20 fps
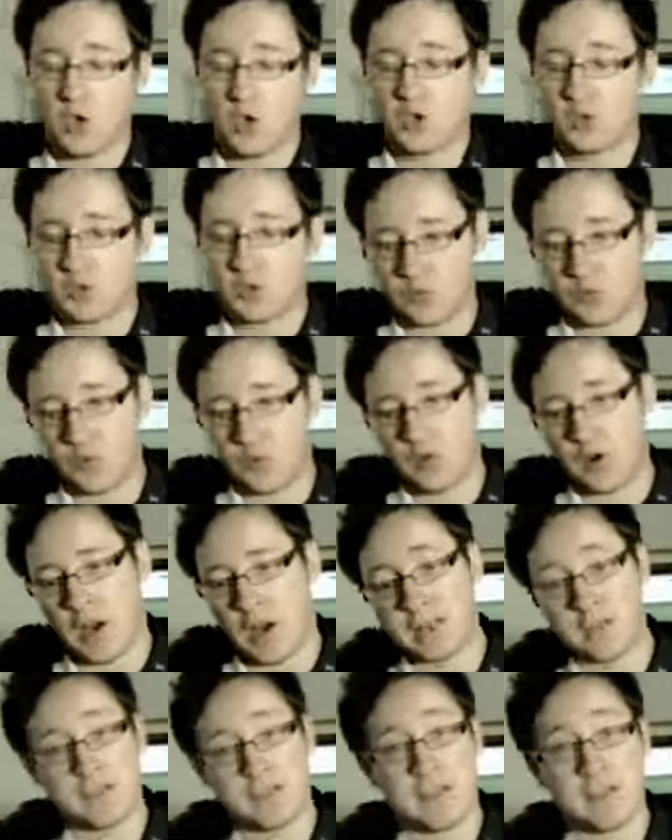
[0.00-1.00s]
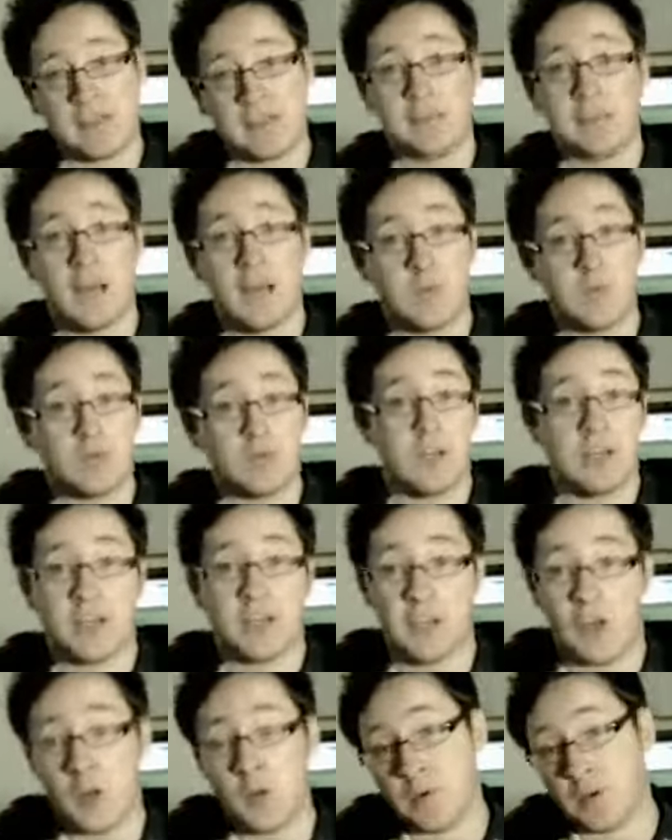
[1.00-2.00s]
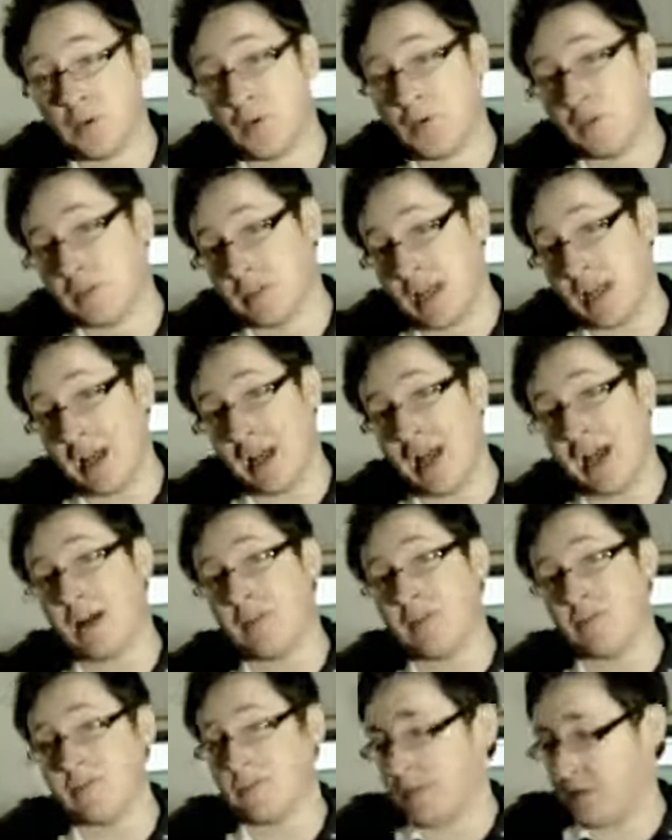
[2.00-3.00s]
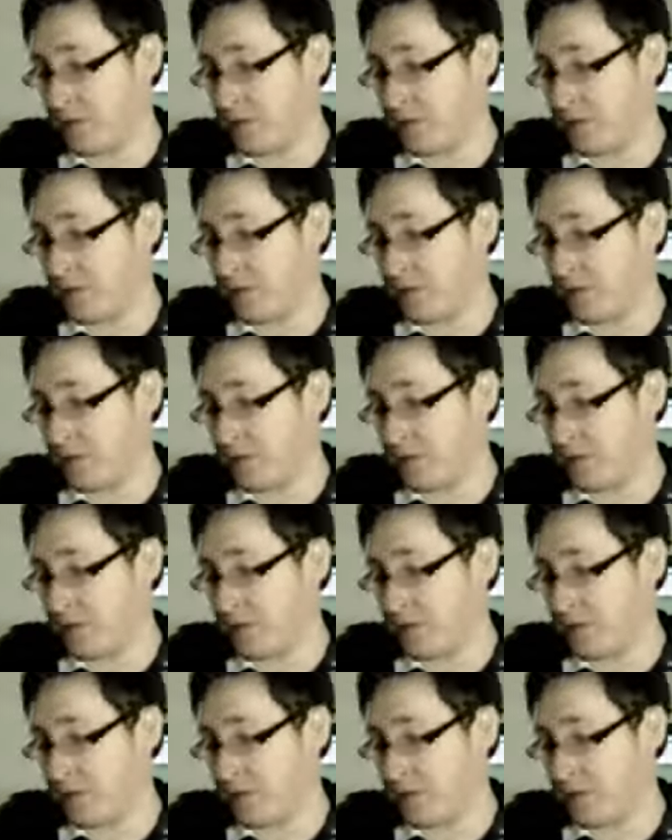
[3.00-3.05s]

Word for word: So I decided that I would check it out because I have